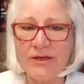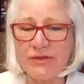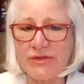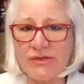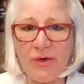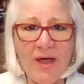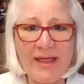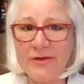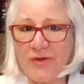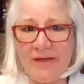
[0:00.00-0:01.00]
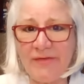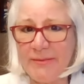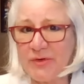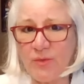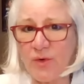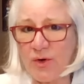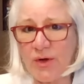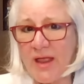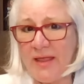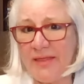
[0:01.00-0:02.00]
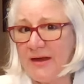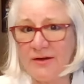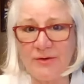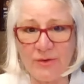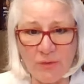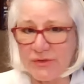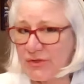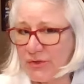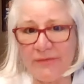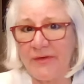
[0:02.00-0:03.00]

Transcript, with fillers: so I can drive him to work and then go do,